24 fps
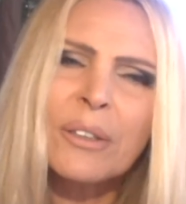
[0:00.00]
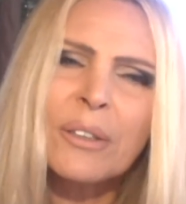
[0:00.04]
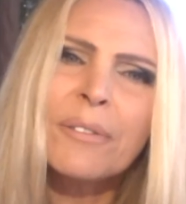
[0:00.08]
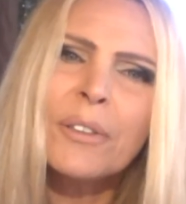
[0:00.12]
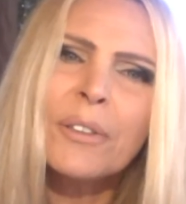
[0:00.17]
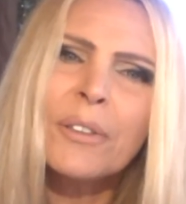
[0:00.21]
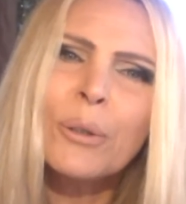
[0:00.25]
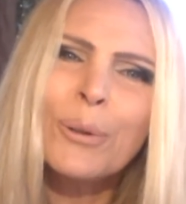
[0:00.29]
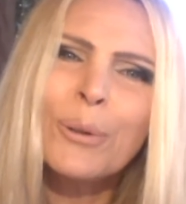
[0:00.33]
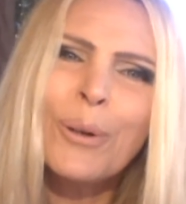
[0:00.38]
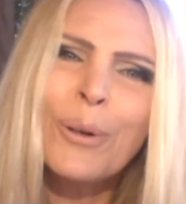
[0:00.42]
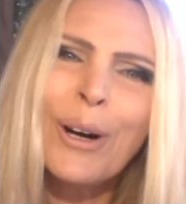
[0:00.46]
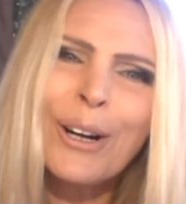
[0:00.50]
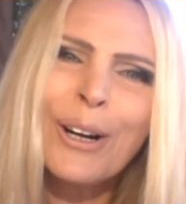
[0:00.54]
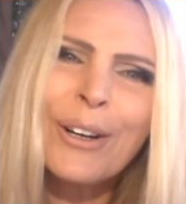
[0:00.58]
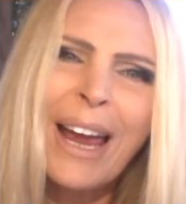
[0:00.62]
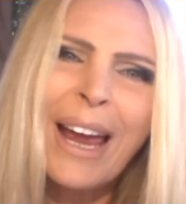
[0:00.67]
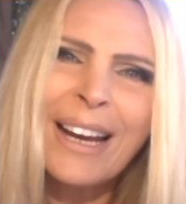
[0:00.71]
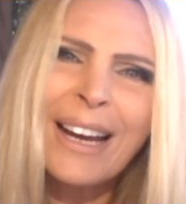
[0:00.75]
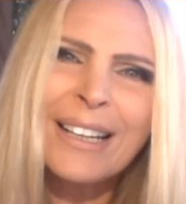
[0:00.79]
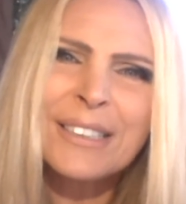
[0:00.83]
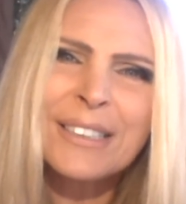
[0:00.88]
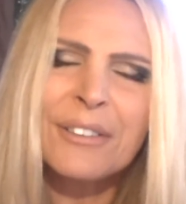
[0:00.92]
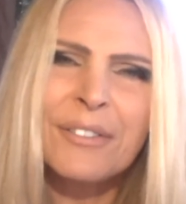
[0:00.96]
of you who are
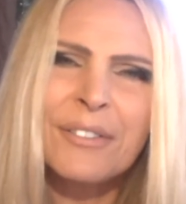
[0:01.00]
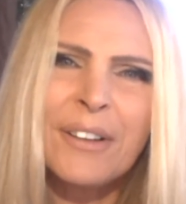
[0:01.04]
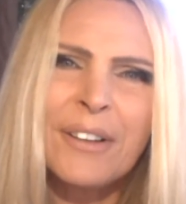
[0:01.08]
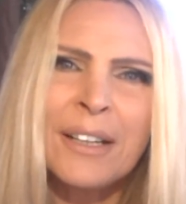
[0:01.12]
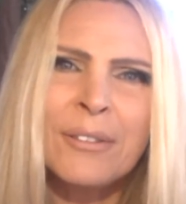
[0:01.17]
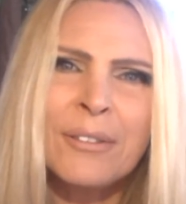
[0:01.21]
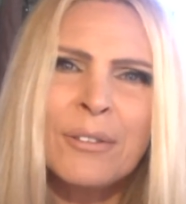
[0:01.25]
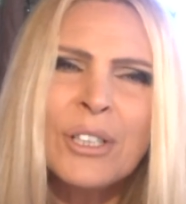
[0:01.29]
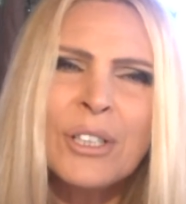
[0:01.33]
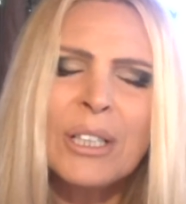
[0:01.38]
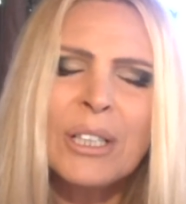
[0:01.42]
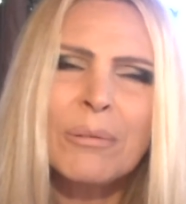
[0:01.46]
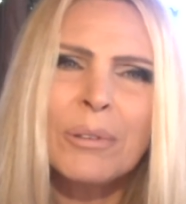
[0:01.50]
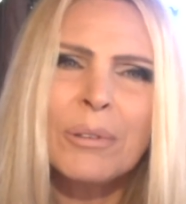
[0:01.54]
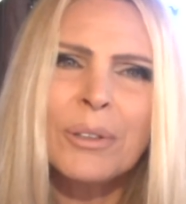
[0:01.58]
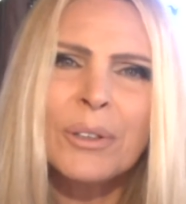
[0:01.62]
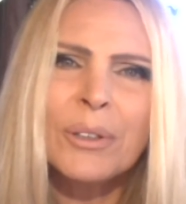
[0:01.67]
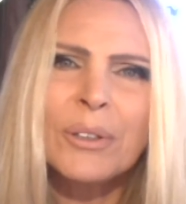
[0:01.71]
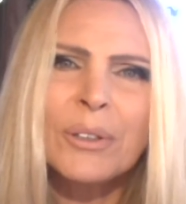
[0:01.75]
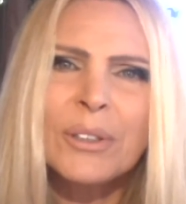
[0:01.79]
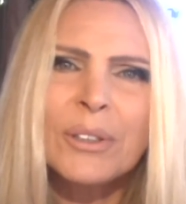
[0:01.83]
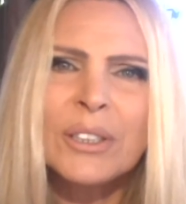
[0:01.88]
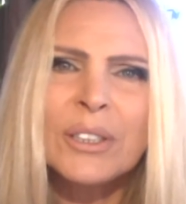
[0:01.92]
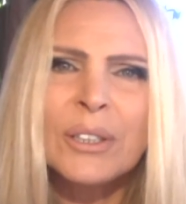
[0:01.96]
active energy
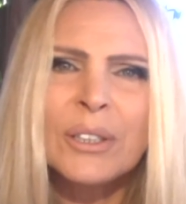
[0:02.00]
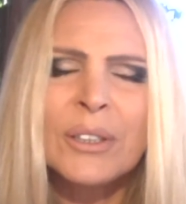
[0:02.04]
workers,